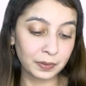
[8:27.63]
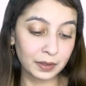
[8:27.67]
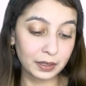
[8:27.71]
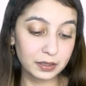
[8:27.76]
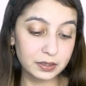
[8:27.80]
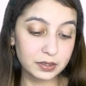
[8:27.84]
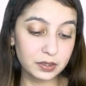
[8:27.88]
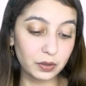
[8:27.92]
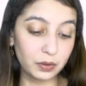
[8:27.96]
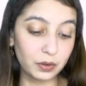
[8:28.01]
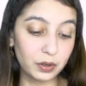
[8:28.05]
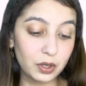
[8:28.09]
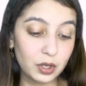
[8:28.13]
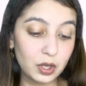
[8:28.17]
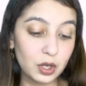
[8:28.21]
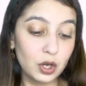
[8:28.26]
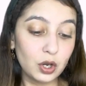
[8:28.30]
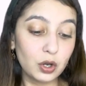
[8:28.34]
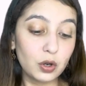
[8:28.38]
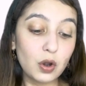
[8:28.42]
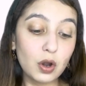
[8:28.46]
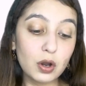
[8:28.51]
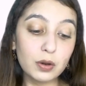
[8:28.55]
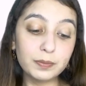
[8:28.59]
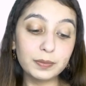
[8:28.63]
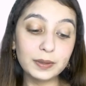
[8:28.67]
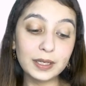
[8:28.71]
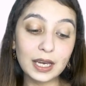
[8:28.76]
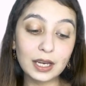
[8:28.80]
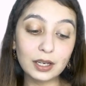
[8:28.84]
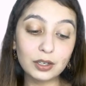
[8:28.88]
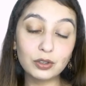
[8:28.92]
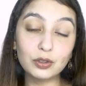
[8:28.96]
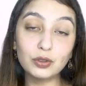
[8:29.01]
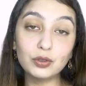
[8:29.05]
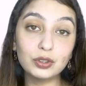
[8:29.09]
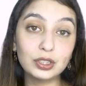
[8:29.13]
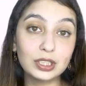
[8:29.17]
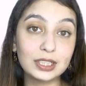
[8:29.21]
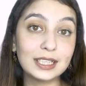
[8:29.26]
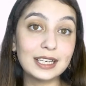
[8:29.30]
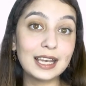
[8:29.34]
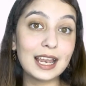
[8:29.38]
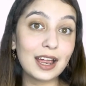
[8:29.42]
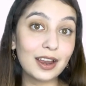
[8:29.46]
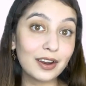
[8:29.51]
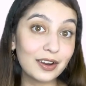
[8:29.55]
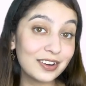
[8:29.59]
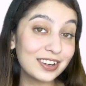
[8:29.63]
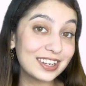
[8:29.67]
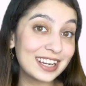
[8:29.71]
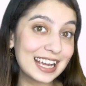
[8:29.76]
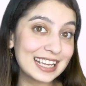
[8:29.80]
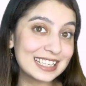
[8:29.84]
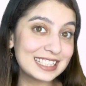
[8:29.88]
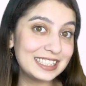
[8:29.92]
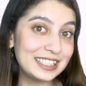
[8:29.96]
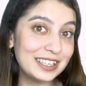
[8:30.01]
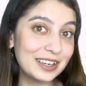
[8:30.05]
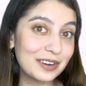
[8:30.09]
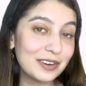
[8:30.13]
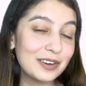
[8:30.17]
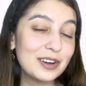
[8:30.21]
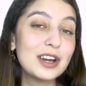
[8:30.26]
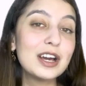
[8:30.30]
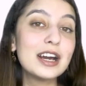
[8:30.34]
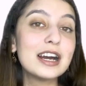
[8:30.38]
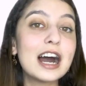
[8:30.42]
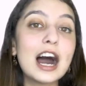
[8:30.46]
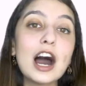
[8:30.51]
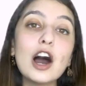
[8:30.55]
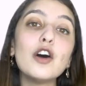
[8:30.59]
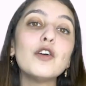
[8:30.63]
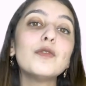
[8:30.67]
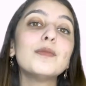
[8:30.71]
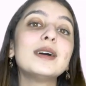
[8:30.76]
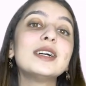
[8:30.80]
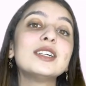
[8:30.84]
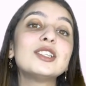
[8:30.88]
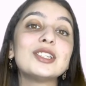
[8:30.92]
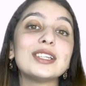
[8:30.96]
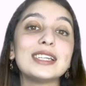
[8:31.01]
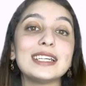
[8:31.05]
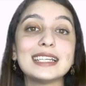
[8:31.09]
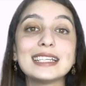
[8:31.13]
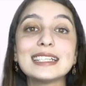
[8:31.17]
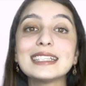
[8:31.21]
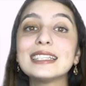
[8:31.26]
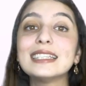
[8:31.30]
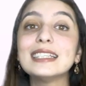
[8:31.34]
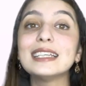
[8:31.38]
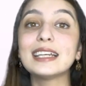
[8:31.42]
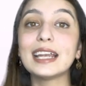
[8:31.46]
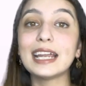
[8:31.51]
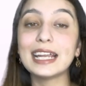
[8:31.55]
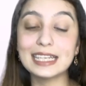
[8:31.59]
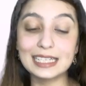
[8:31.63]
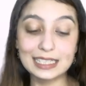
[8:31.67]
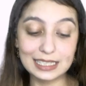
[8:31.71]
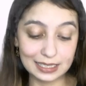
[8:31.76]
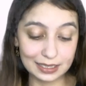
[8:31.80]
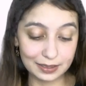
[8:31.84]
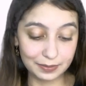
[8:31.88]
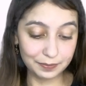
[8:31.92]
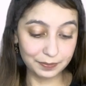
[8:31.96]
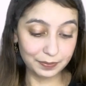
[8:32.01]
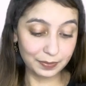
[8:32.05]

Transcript: So, combien coûte la location? How much is the rent?